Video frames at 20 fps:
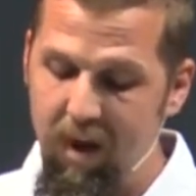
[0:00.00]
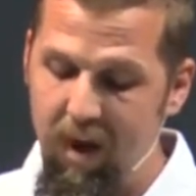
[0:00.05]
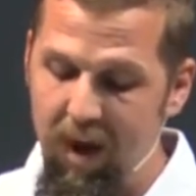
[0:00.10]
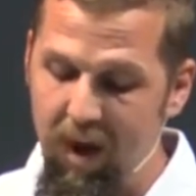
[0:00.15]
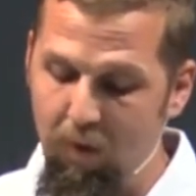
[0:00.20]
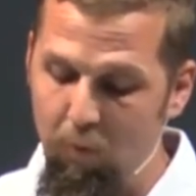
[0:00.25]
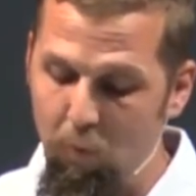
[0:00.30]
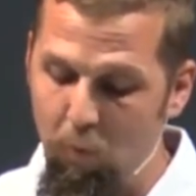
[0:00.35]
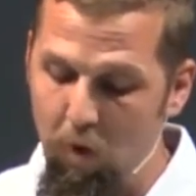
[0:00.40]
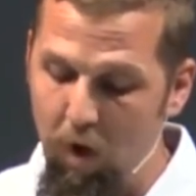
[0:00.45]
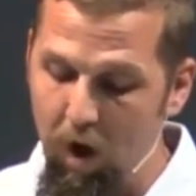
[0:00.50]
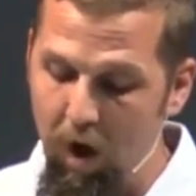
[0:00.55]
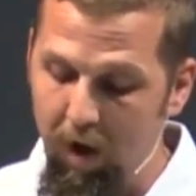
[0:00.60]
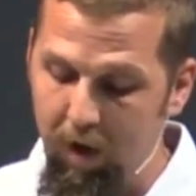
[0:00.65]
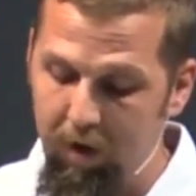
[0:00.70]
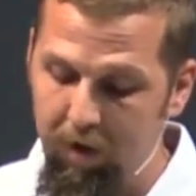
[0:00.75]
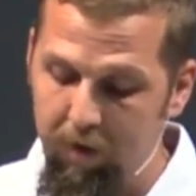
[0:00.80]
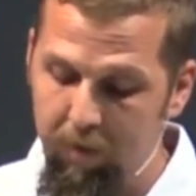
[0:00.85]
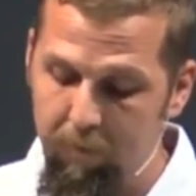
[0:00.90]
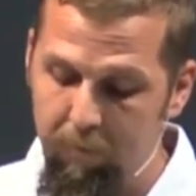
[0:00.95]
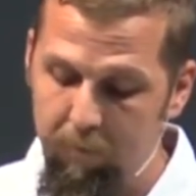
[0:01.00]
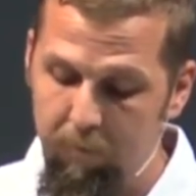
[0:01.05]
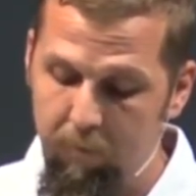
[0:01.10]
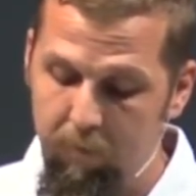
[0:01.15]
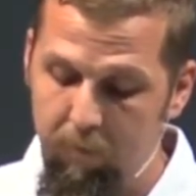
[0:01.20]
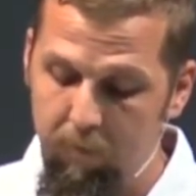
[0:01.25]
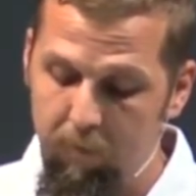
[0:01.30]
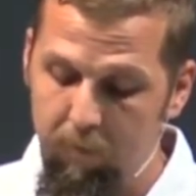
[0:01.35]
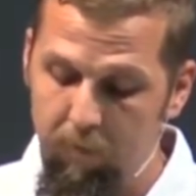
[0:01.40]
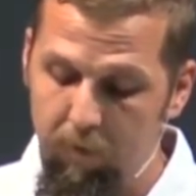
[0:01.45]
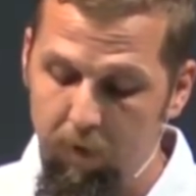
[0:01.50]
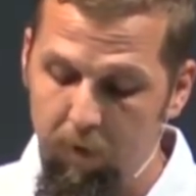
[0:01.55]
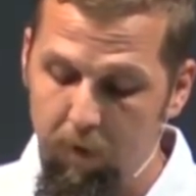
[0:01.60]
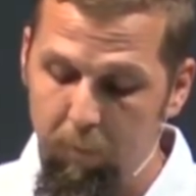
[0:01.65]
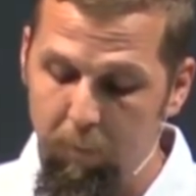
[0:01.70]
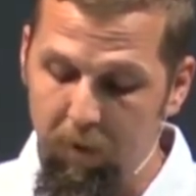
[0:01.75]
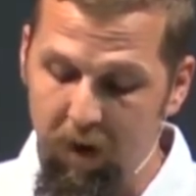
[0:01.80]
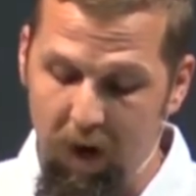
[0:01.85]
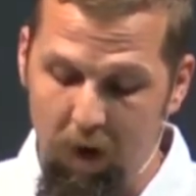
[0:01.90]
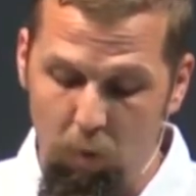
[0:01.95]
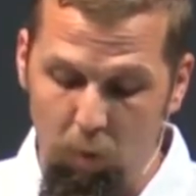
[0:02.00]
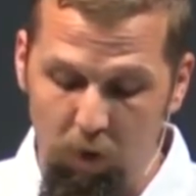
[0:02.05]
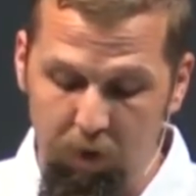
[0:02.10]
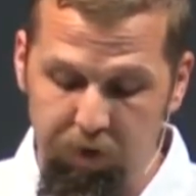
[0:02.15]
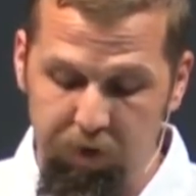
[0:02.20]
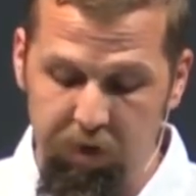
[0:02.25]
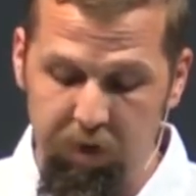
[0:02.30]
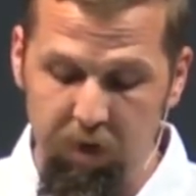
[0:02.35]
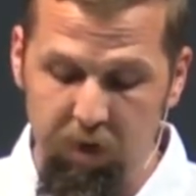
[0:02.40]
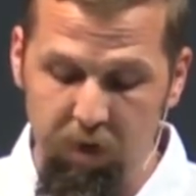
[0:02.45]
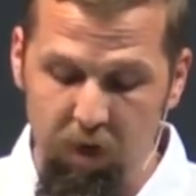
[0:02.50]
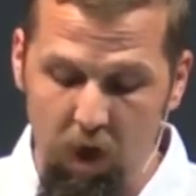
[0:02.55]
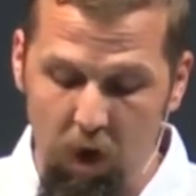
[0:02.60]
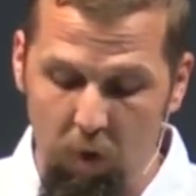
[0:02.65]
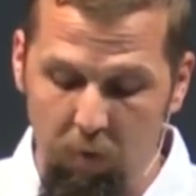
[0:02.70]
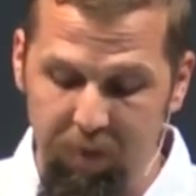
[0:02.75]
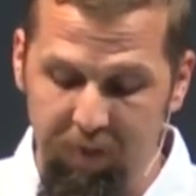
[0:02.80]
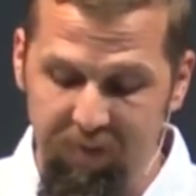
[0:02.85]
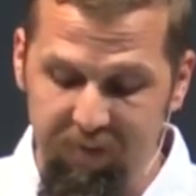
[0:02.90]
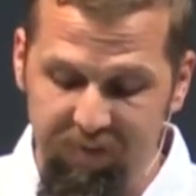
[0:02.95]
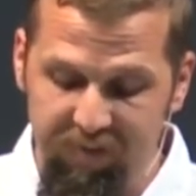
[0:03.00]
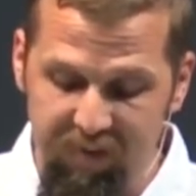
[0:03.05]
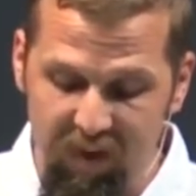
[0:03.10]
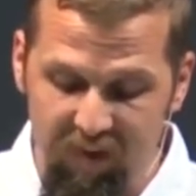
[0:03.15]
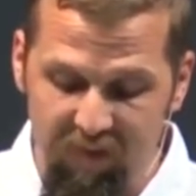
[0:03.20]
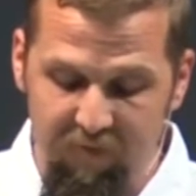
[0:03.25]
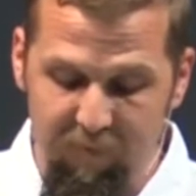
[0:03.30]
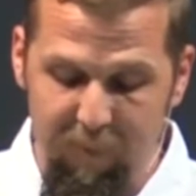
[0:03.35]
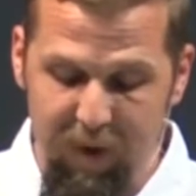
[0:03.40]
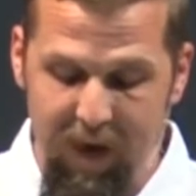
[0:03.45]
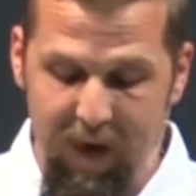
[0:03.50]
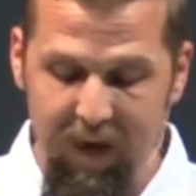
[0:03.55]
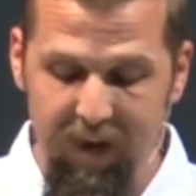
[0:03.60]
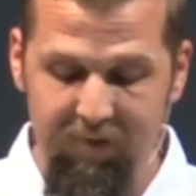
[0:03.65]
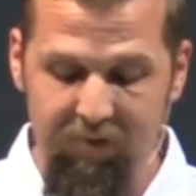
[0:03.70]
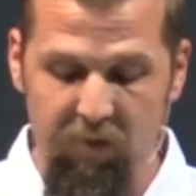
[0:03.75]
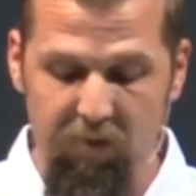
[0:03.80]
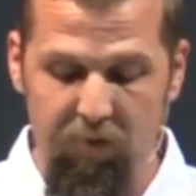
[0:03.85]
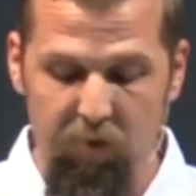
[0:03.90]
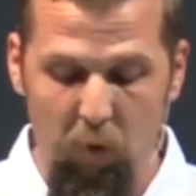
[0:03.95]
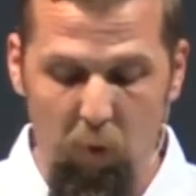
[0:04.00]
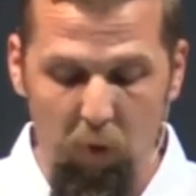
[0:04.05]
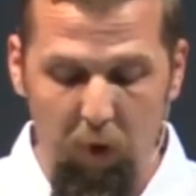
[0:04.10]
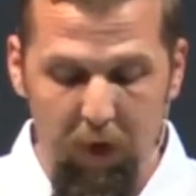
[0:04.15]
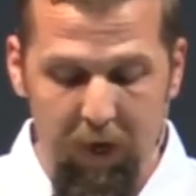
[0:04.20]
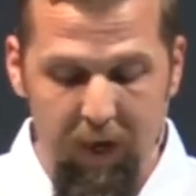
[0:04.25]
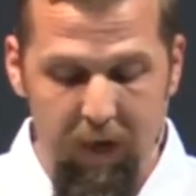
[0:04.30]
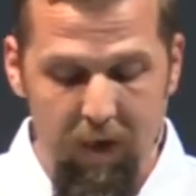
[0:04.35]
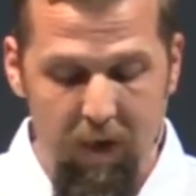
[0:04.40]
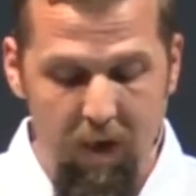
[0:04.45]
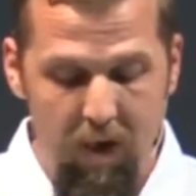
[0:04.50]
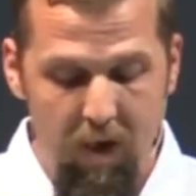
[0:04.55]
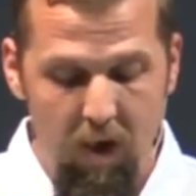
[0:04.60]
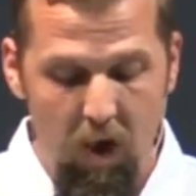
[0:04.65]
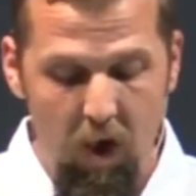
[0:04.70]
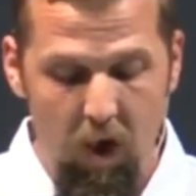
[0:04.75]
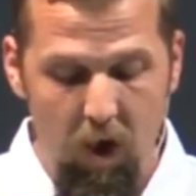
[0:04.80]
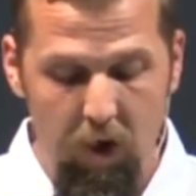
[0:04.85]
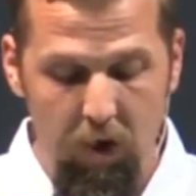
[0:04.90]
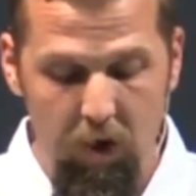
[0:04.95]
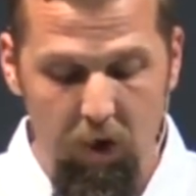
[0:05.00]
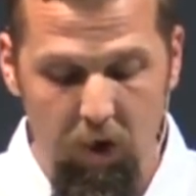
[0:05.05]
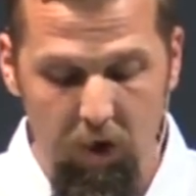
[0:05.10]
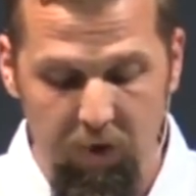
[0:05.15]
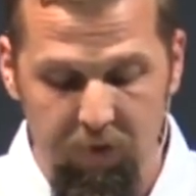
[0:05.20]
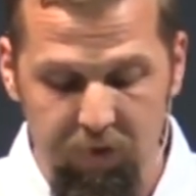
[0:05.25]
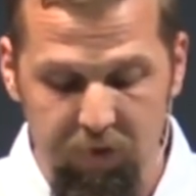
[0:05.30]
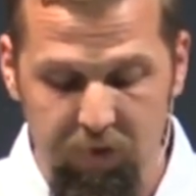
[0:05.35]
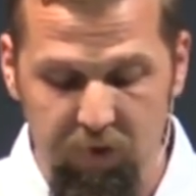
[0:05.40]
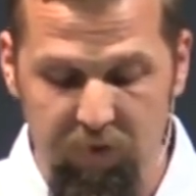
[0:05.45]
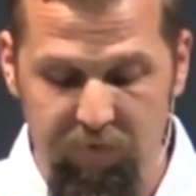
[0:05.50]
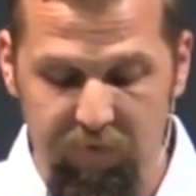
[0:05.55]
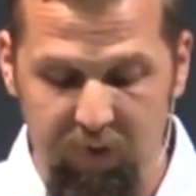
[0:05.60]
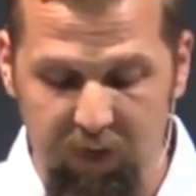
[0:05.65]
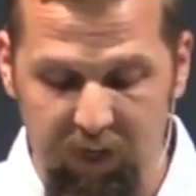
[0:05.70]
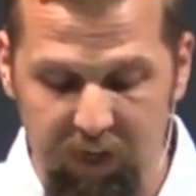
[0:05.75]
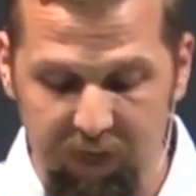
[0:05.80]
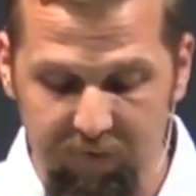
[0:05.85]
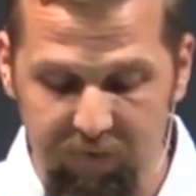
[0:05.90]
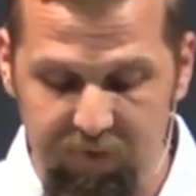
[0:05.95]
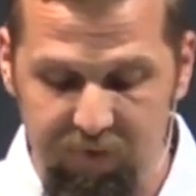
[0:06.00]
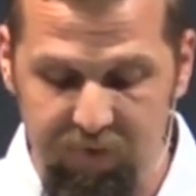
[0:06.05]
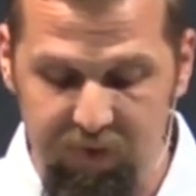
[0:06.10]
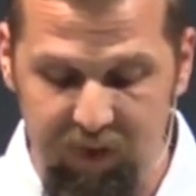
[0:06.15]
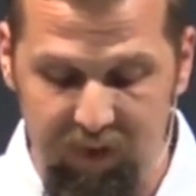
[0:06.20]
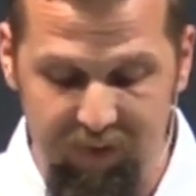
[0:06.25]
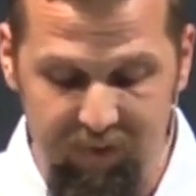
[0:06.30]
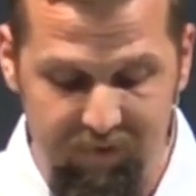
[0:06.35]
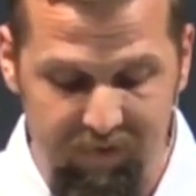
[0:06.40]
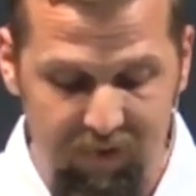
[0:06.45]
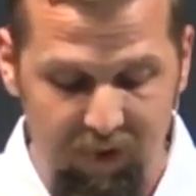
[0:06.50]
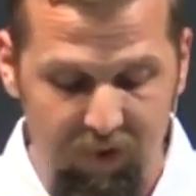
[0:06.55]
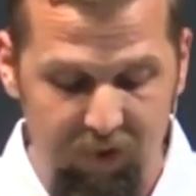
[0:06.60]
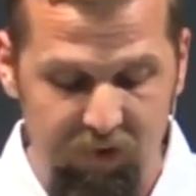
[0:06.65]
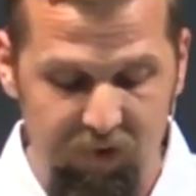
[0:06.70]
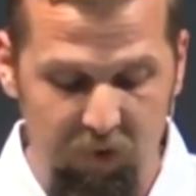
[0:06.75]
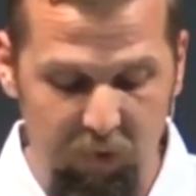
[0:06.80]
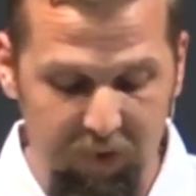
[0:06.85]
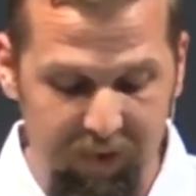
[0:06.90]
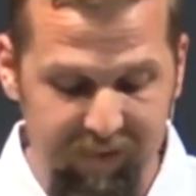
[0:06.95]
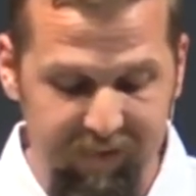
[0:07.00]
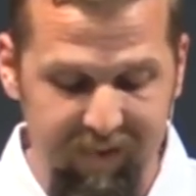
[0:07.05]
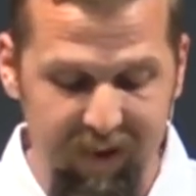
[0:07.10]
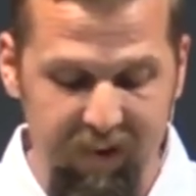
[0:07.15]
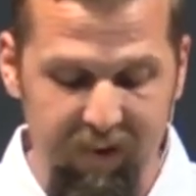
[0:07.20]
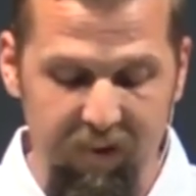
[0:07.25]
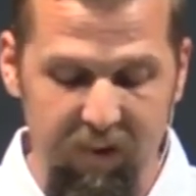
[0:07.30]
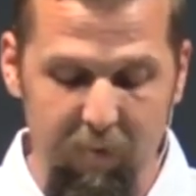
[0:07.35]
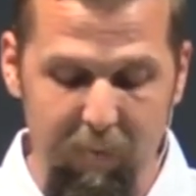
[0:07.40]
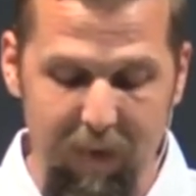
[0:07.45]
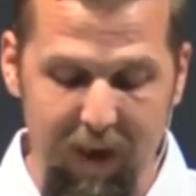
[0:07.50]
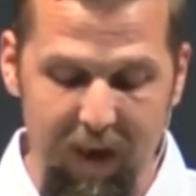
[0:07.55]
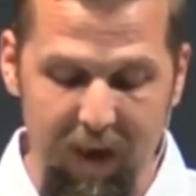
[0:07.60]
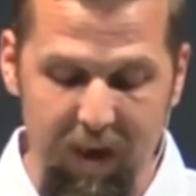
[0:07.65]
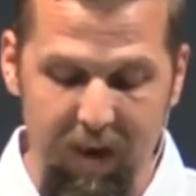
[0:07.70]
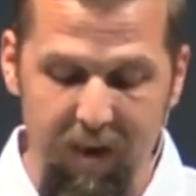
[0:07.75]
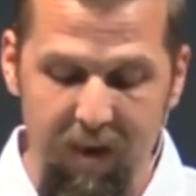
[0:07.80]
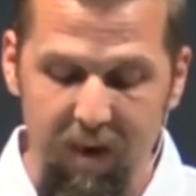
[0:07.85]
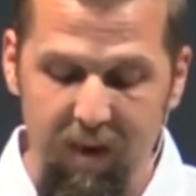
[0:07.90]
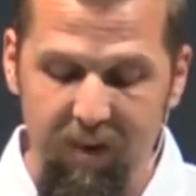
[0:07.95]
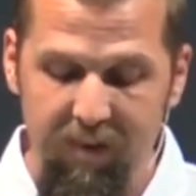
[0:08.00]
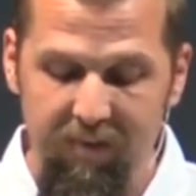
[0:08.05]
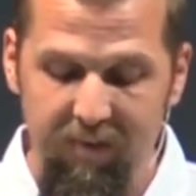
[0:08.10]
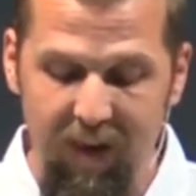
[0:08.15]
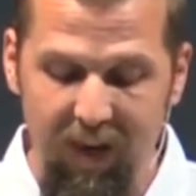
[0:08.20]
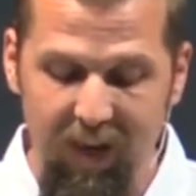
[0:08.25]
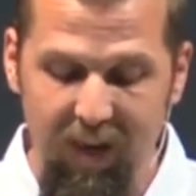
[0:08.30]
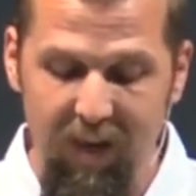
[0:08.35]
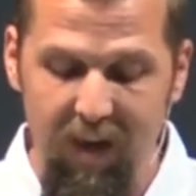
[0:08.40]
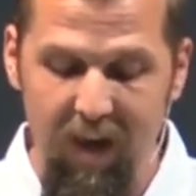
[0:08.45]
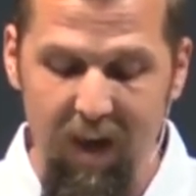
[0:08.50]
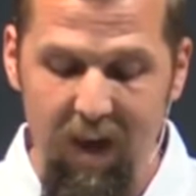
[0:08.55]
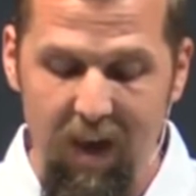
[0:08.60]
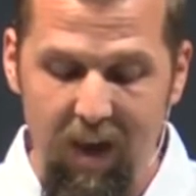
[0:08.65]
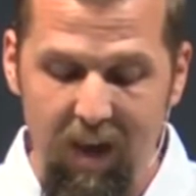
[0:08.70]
and walk? But I want you to know that the Son of Man has authority on earth to forgive sins. So he said to the man, Take,